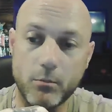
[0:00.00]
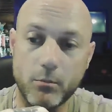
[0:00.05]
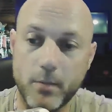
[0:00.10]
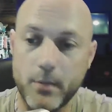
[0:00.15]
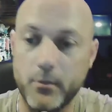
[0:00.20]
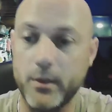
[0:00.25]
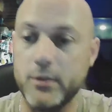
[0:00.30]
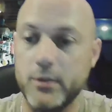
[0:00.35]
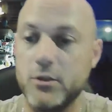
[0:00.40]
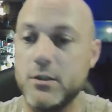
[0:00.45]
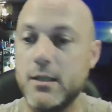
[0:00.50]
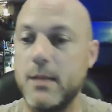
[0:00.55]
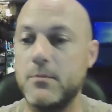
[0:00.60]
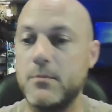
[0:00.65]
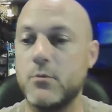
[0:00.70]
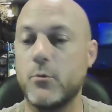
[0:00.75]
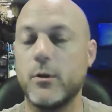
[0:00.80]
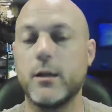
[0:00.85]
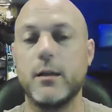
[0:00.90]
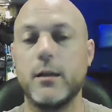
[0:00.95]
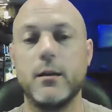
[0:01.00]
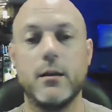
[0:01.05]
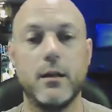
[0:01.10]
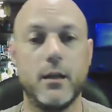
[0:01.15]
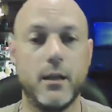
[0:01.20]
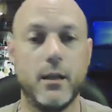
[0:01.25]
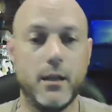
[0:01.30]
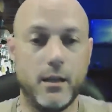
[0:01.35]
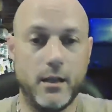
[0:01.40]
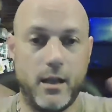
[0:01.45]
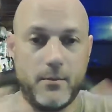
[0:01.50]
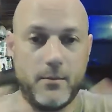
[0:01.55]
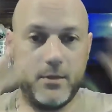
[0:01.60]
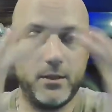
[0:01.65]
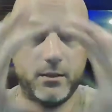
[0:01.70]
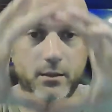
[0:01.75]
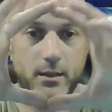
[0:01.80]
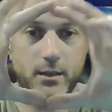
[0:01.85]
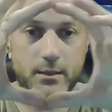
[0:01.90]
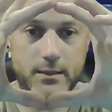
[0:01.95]
my brain just stops working. I
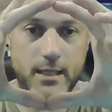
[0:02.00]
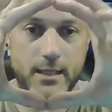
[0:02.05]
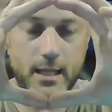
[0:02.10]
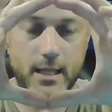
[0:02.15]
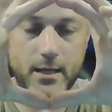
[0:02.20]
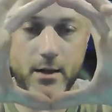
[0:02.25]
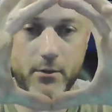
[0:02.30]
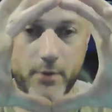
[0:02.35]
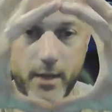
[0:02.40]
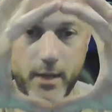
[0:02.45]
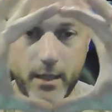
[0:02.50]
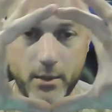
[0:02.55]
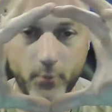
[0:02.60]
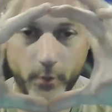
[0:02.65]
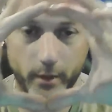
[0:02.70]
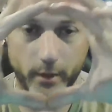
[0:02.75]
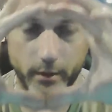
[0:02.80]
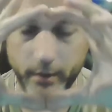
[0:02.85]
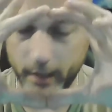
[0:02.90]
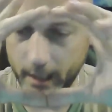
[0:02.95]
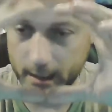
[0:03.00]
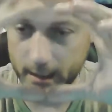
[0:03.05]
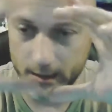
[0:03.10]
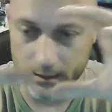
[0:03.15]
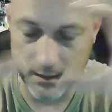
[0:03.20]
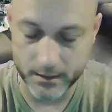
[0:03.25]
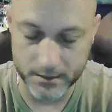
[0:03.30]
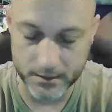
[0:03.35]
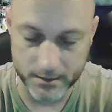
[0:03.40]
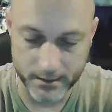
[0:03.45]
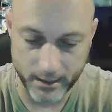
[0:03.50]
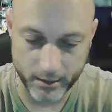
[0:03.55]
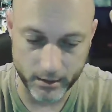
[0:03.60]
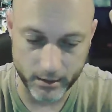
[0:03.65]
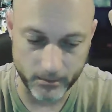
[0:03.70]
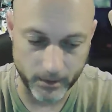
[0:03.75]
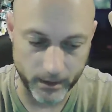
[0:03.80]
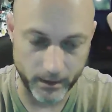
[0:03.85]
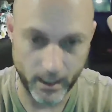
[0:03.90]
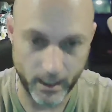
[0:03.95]
mean, you can take that out anywhere, and it doesn't scare anybody.